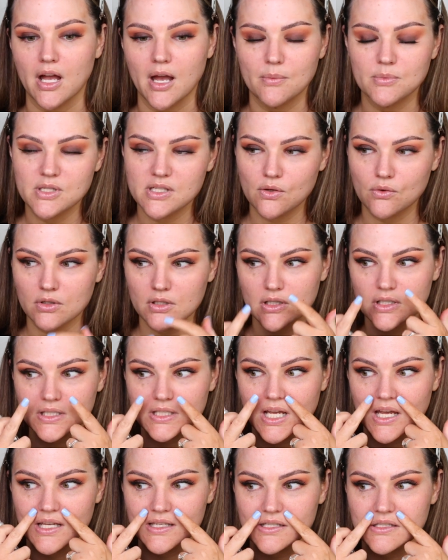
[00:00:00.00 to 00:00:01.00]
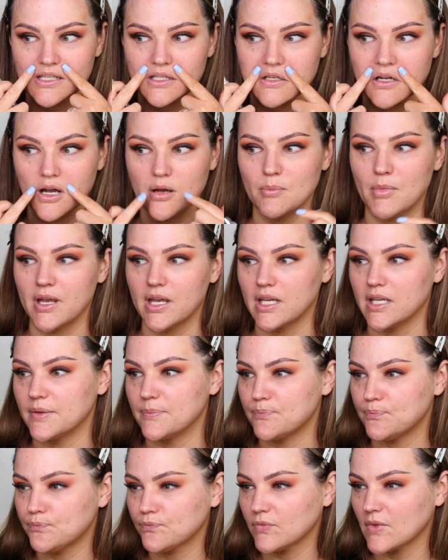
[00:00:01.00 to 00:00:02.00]
I'm just going to test it on my
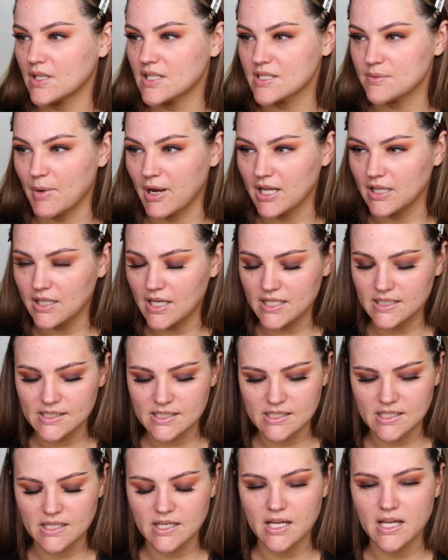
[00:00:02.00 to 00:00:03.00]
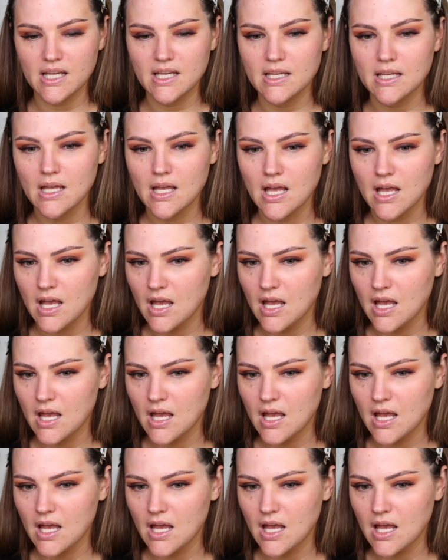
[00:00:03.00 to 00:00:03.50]
smile lines today.